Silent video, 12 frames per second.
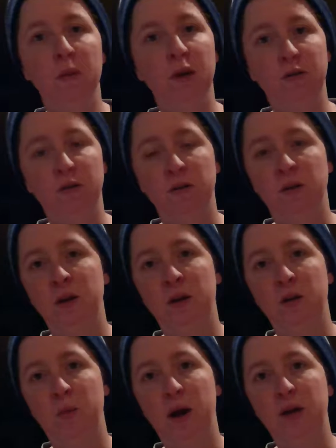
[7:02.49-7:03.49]
It's certainly
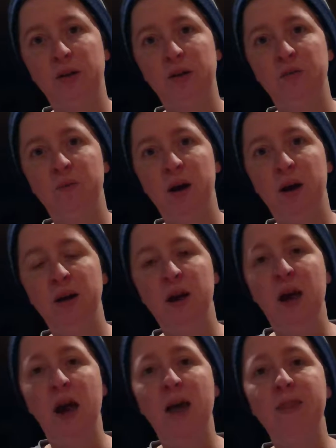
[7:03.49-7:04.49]
another passion of mine,
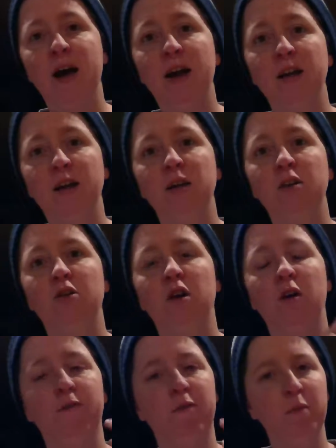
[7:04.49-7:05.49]
and that is
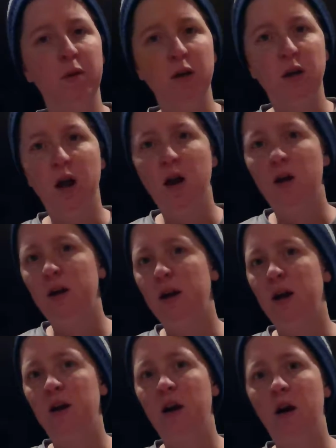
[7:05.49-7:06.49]
a familiarity
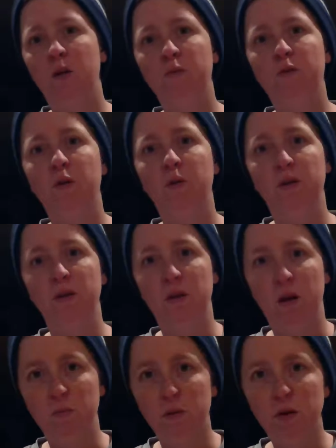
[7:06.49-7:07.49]
and comfort with
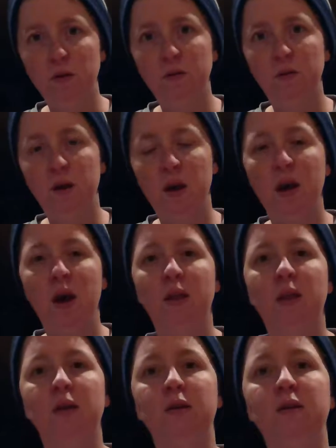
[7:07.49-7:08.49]
numbers
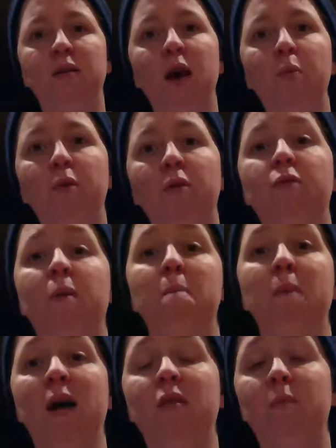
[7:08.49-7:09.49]
that is separate from
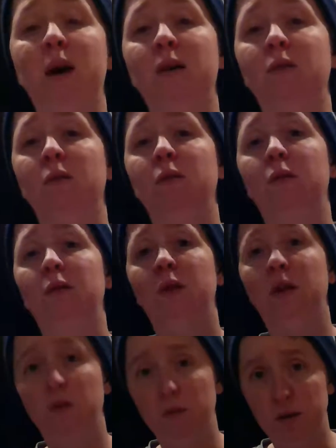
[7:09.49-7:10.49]
mathematical
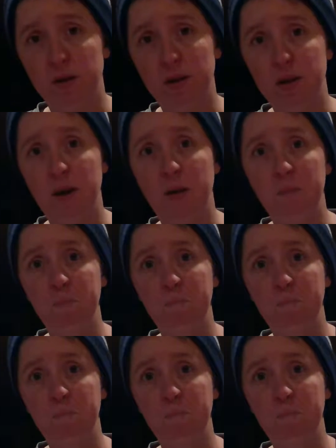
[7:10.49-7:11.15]
literacy.